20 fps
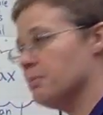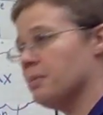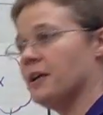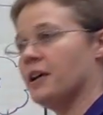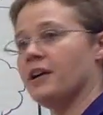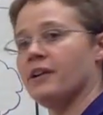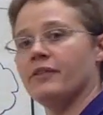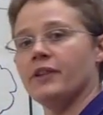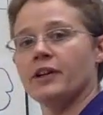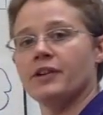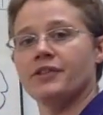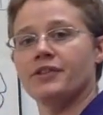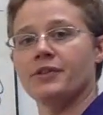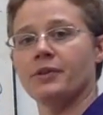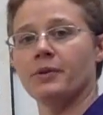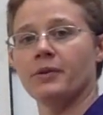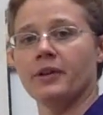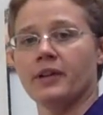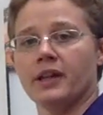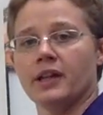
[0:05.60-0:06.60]
part of our
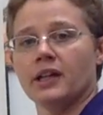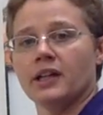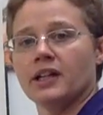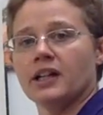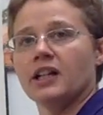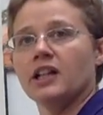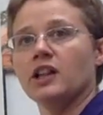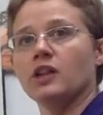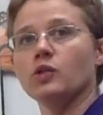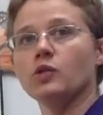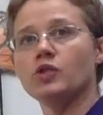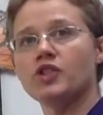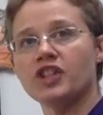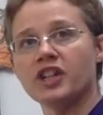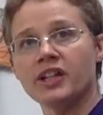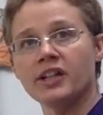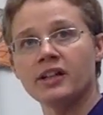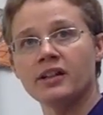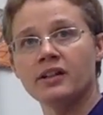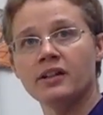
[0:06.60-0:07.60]
story, the
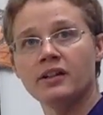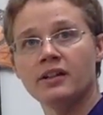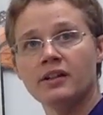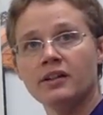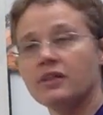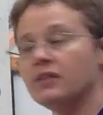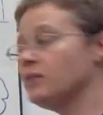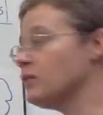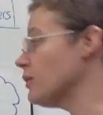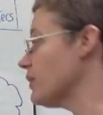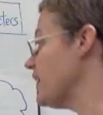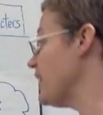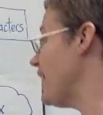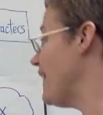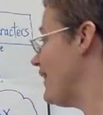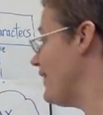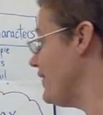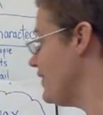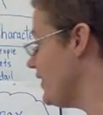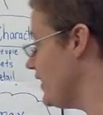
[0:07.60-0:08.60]
conclusion, or the
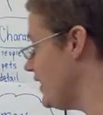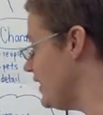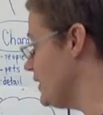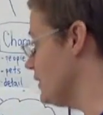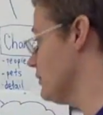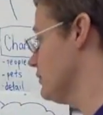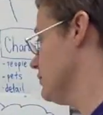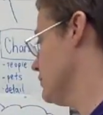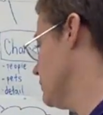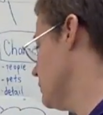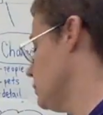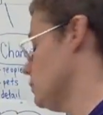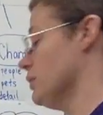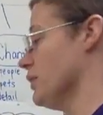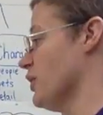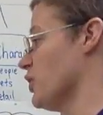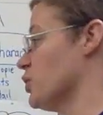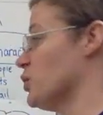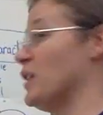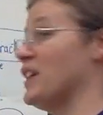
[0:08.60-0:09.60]
ending, or
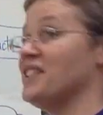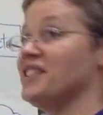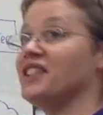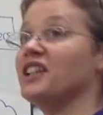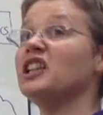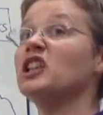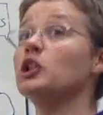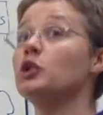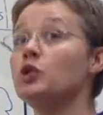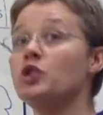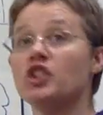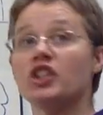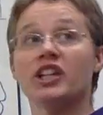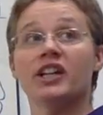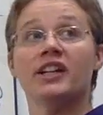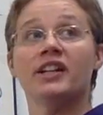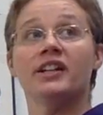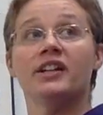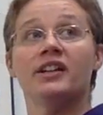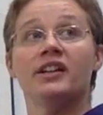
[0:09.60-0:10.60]
the
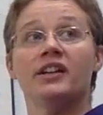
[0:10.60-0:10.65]
resolution.